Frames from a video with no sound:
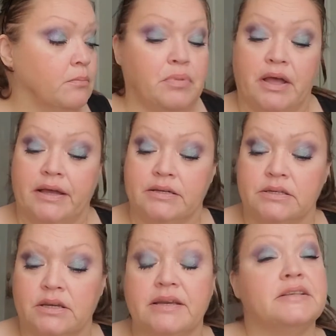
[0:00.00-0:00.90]

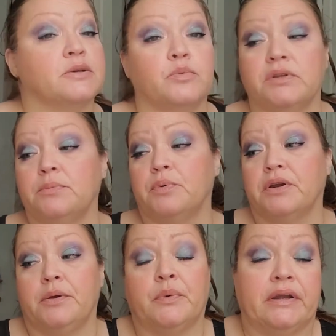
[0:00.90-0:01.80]
but it's a really
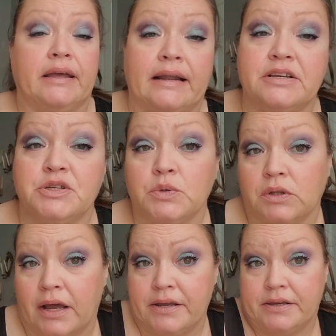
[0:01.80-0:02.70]
pretty one and I do
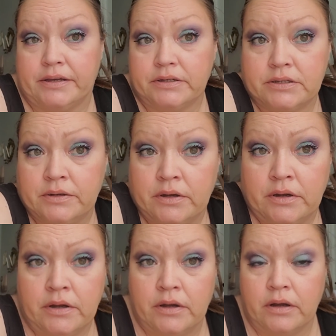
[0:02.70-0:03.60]
like it.
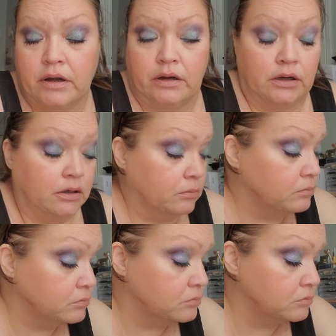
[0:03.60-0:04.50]
Um,